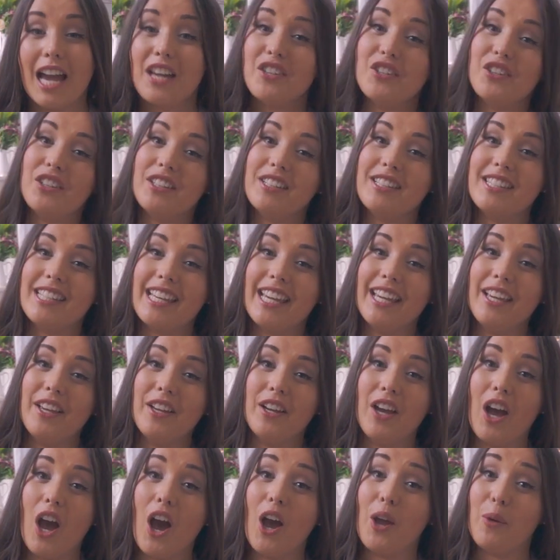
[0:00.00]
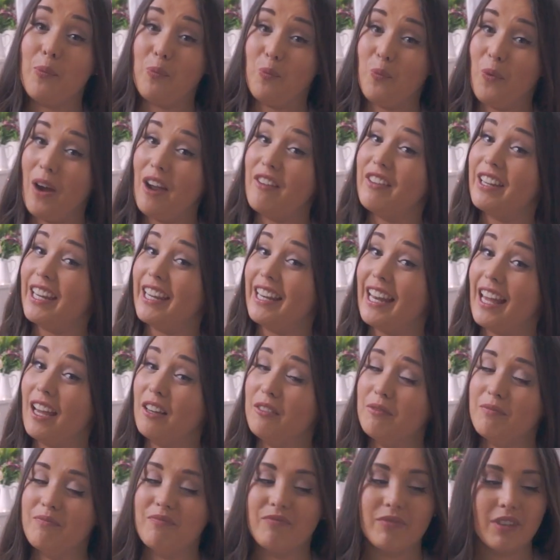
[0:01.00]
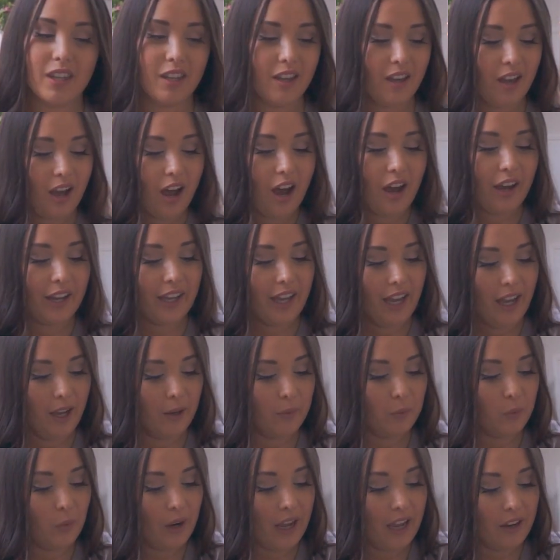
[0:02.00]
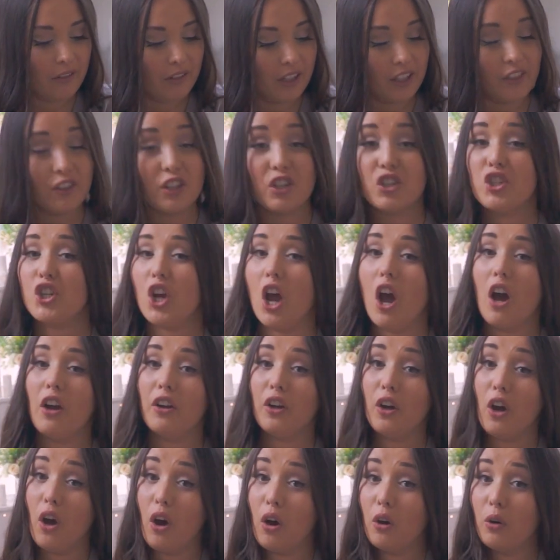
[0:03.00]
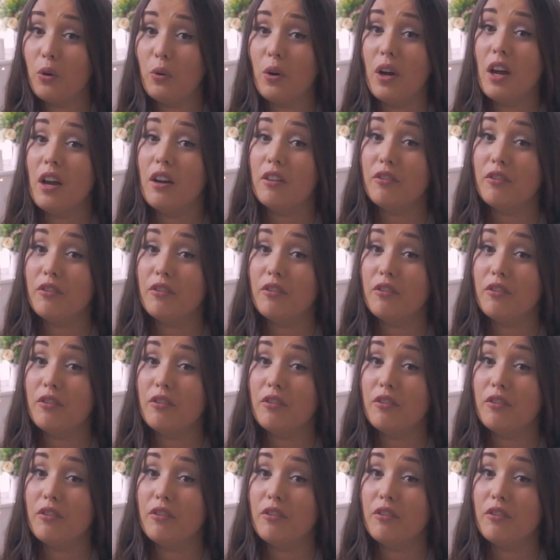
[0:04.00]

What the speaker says: As you can see, I'm wearing it now. I am wearing the charcoal